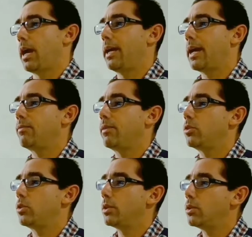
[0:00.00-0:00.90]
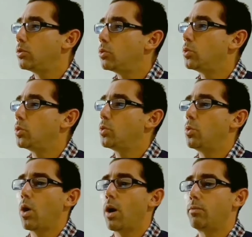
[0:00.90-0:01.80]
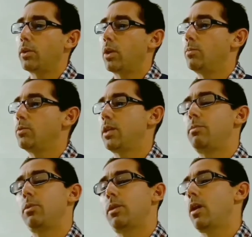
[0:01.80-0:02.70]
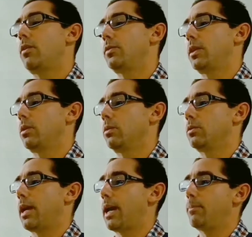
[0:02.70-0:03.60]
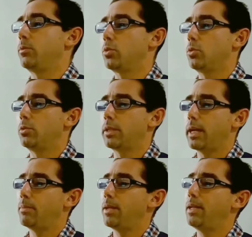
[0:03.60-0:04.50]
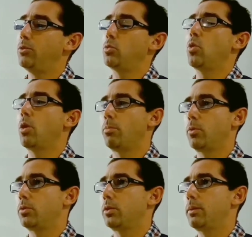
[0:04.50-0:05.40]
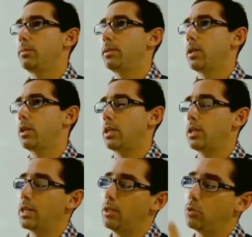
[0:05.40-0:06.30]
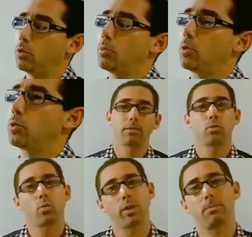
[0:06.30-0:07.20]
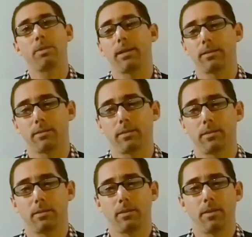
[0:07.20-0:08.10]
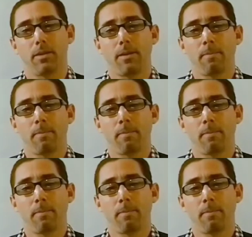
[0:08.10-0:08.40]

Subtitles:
I have to overcome several obstacles and turn them into opportunity to advance.